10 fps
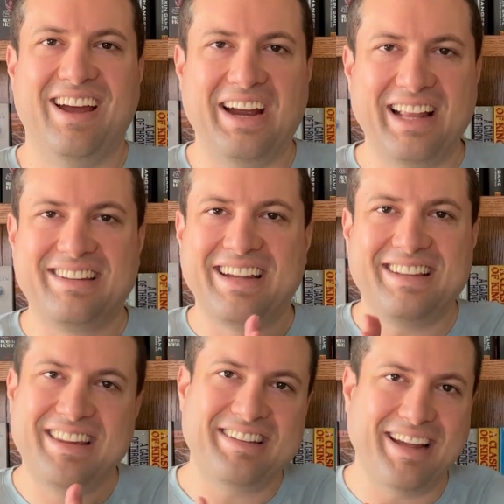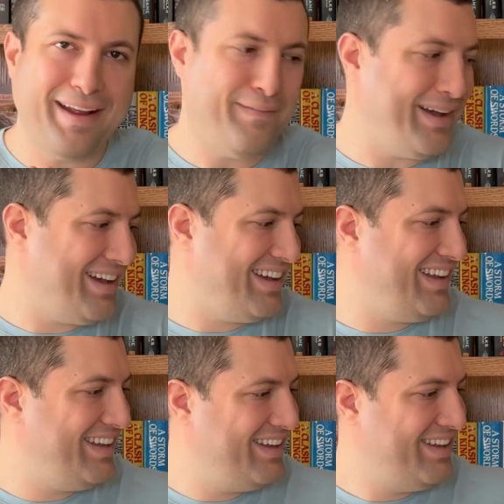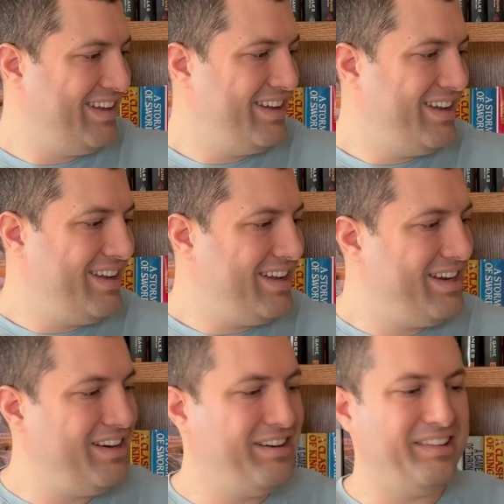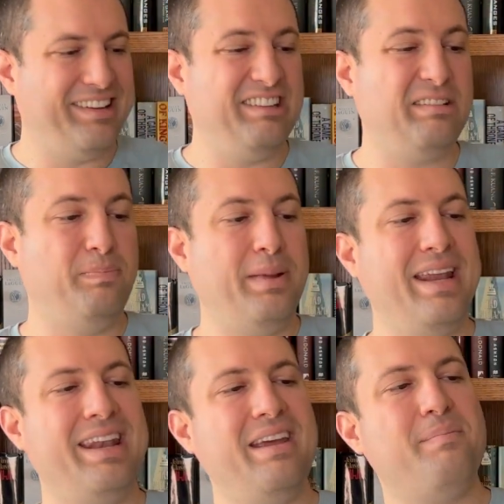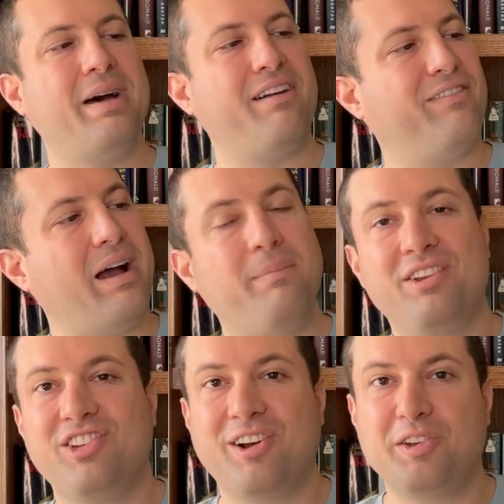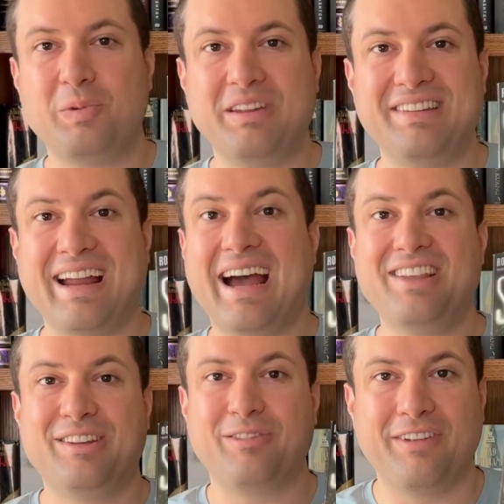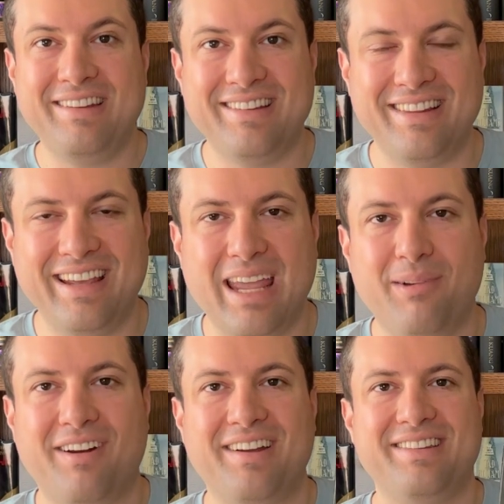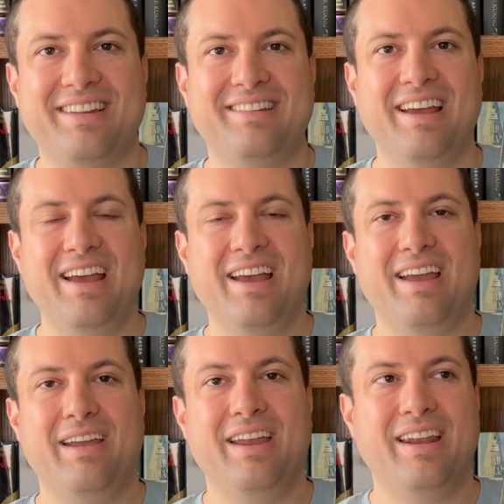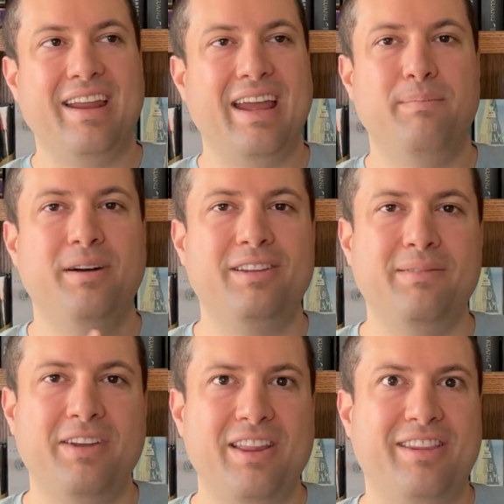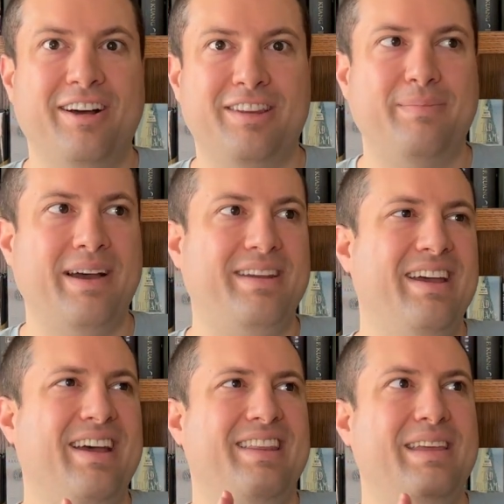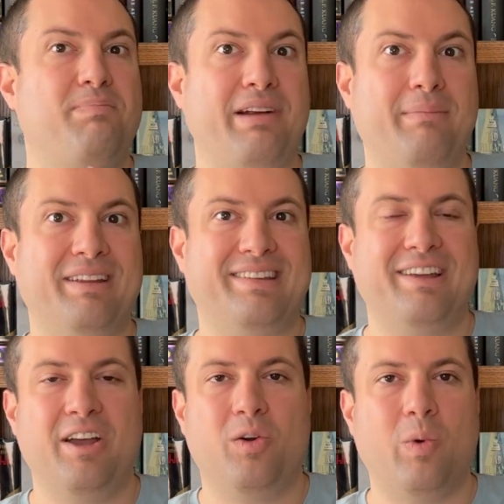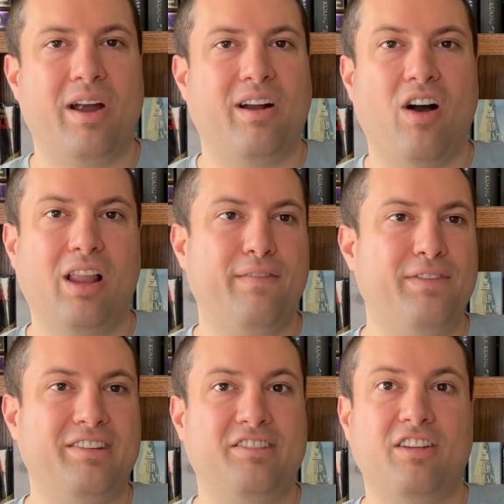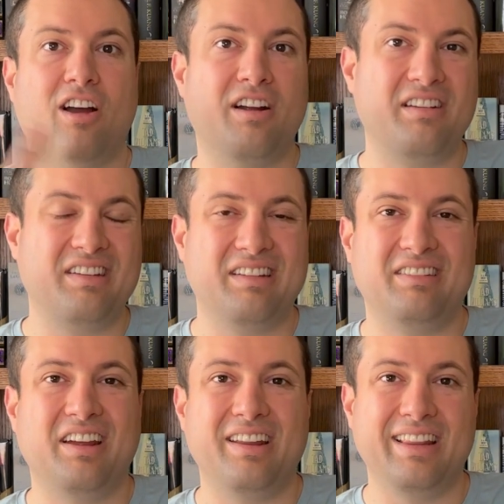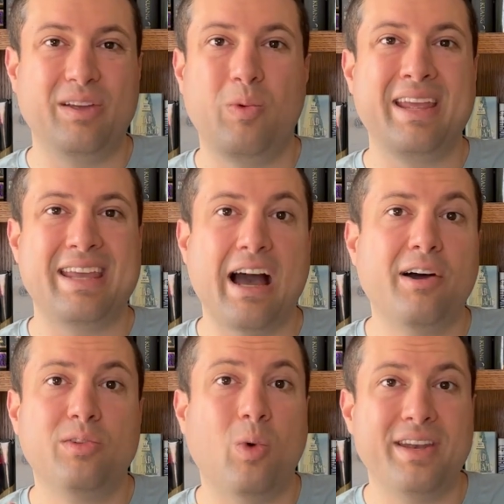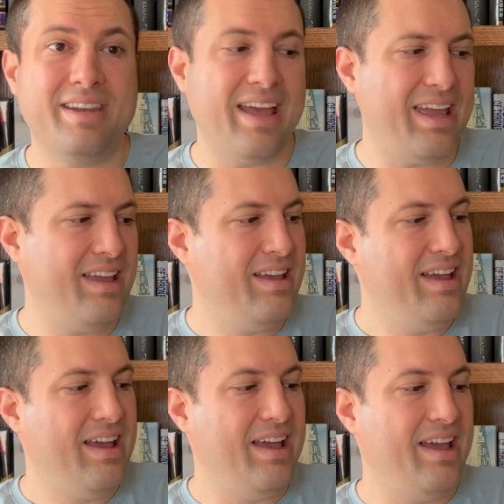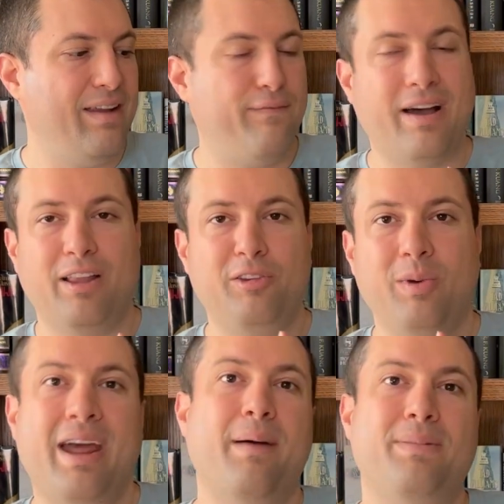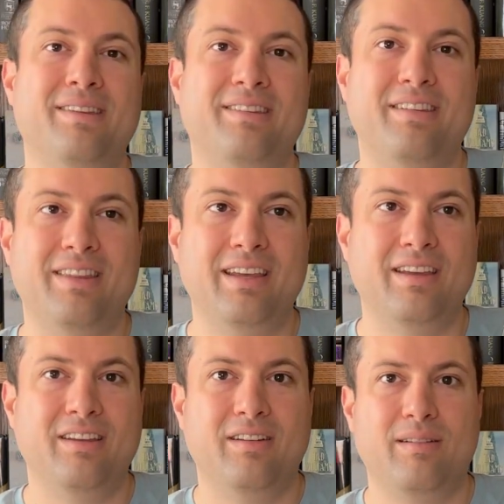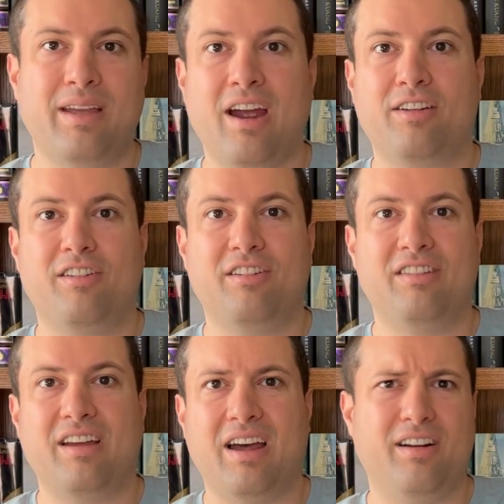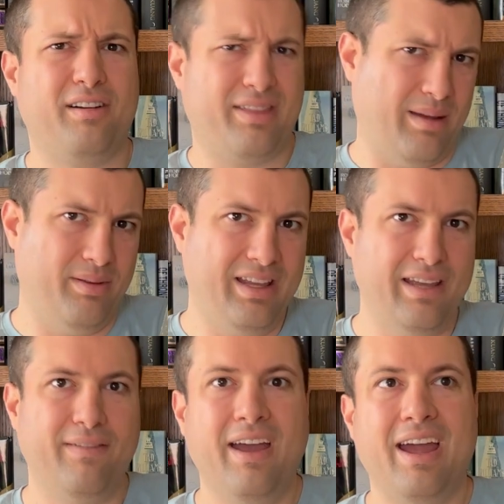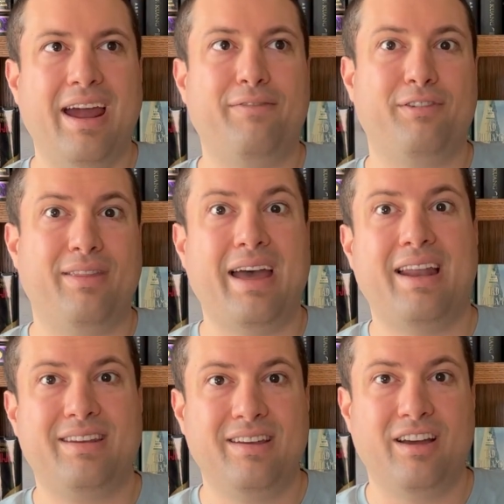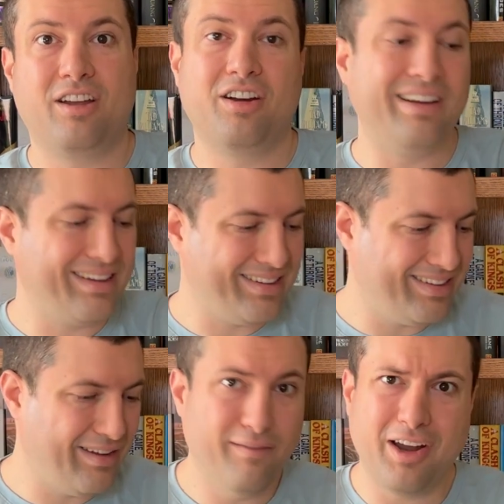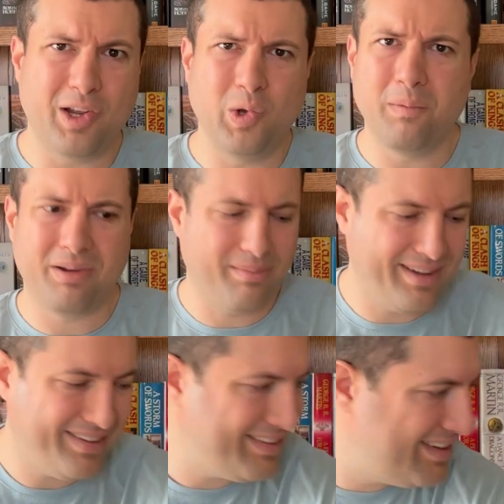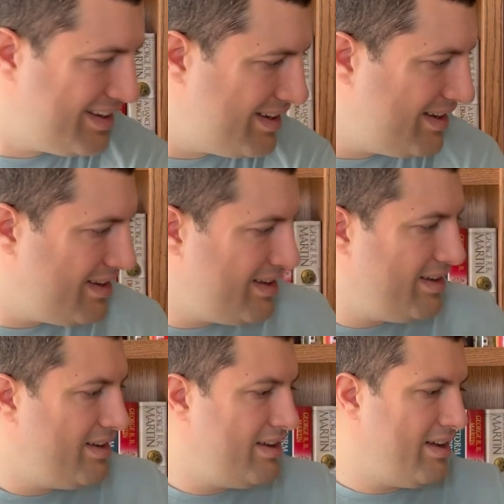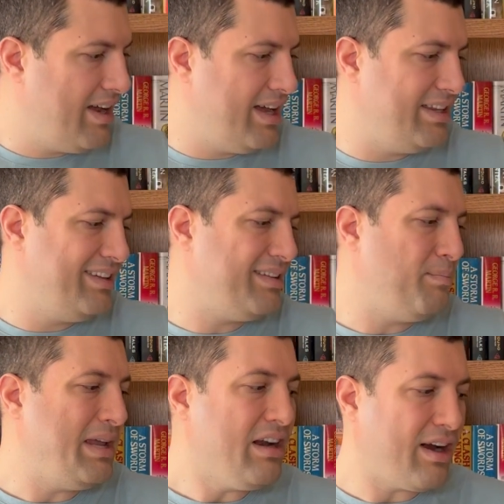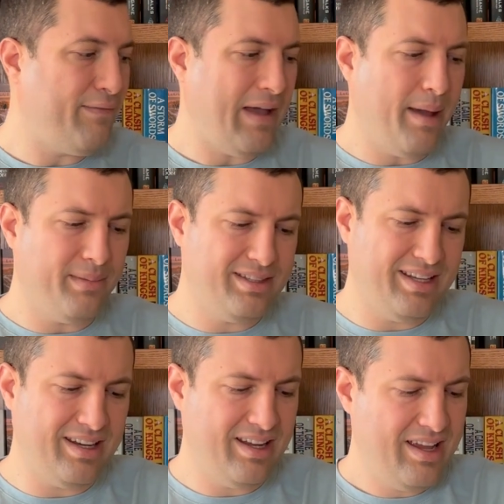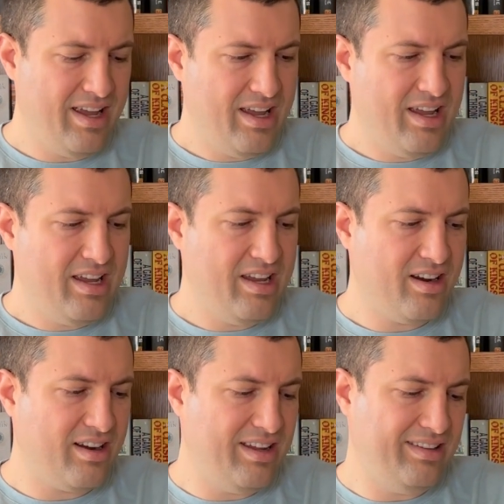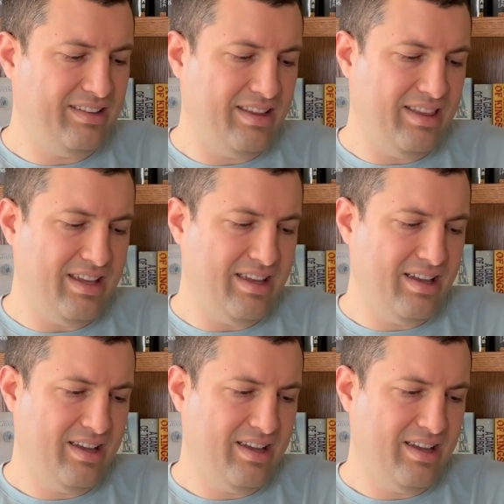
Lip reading: right, let's get to the sci-fi. Here's Spin by Robert Charles Wilson. I just recently came across this in a booktube video that talked about the premise where all of the stars suddenly wink out one day, and it follows what happens to the characters on Earth, I believe, after that occurrence. Very cool premise. And then some Peter F. Hamilton. Here is the